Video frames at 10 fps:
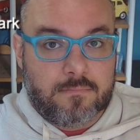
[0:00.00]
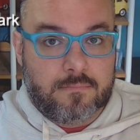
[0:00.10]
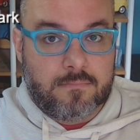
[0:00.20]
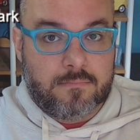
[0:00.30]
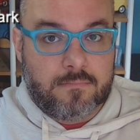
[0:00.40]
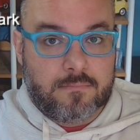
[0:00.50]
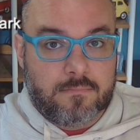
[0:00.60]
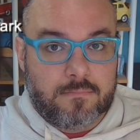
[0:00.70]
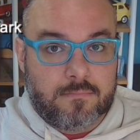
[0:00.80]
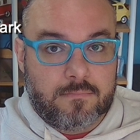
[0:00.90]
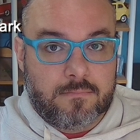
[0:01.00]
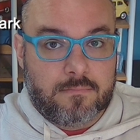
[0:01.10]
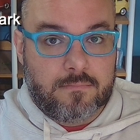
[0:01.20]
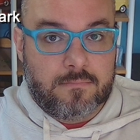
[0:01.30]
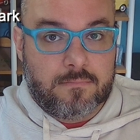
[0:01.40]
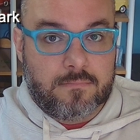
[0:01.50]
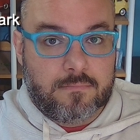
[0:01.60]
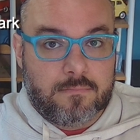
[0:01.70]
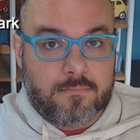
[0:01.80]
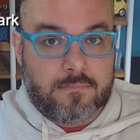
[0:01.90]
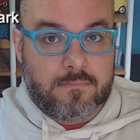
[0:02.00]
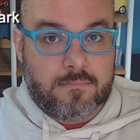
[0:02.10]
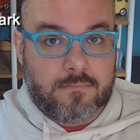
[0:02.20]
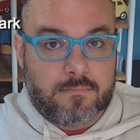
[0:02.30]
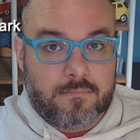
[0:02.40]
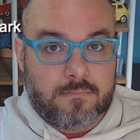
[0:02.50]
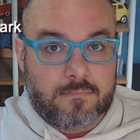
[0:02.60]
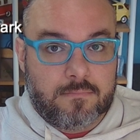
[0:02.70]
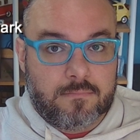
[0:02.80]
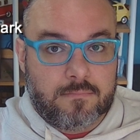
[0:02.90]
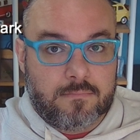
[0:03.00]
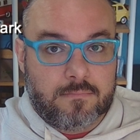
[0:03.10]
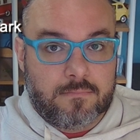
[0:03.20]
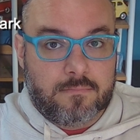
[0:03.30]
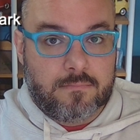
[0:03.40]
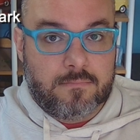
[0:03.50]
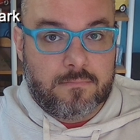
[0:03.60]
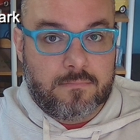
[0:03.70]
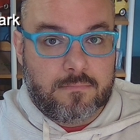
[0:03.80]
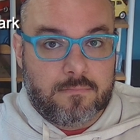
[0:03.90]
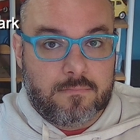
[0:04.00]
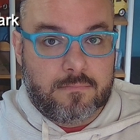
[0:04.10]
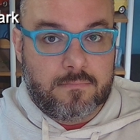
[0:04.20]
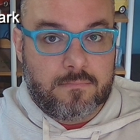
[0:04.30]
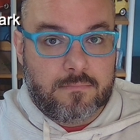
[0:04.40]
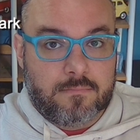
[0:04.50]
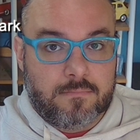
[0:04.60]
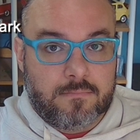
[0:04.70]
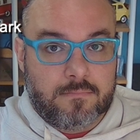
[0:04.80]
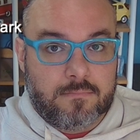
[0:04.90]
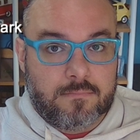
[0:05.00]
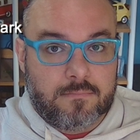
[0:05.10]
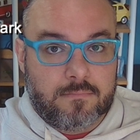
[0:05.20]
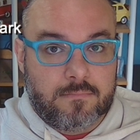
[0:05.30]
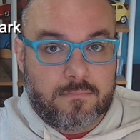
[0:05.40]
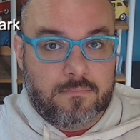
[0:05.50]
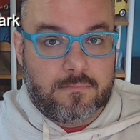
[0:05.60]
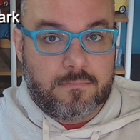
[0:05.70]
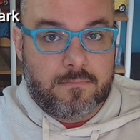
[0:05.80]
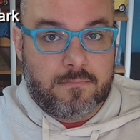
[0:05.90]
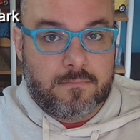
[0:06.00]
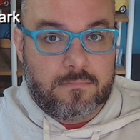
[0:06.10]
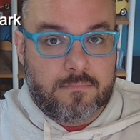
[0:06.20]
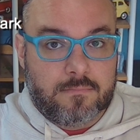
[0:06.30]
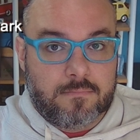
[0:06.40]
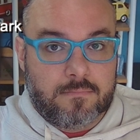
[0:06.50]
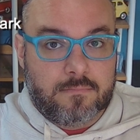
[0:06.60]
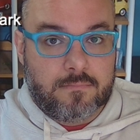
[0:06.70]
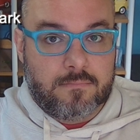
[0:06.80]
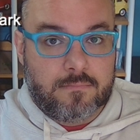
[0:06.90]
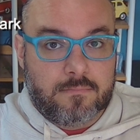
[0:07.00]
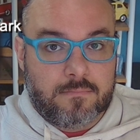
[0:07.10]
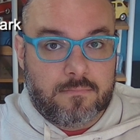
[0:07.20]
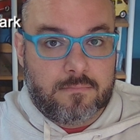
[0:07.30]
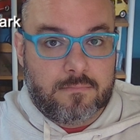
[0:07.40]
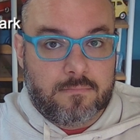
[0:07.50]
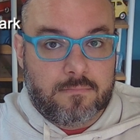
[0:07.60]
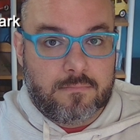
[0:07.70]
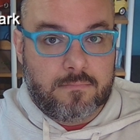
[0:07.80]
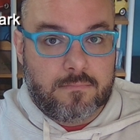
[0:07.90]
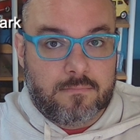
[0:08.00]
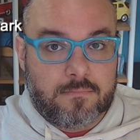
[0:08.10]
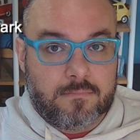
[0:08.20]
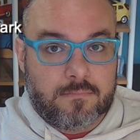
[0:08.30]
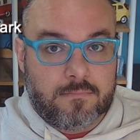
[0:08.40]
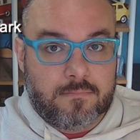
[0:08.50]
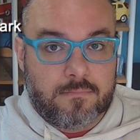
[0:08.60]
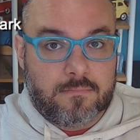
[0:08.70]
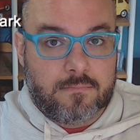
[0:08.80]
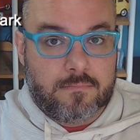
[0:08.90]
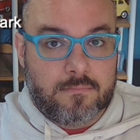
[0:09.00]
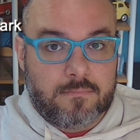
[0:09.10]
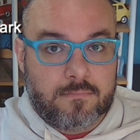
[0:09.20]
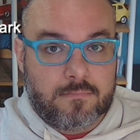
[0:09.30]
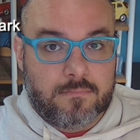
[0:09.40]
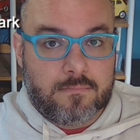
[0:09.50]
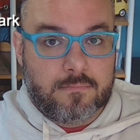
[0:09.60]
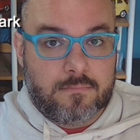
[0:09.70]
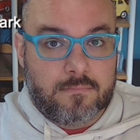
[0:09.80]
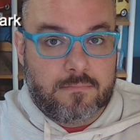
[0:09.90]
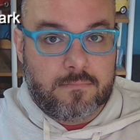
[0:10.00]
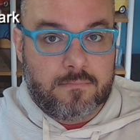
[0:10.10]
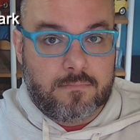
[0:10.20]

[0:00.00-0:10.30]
is probably going to be really, really good coming into this game. UCLA's got like a real tough defense, and it's all gone wrong. Alex Grinch has been fired.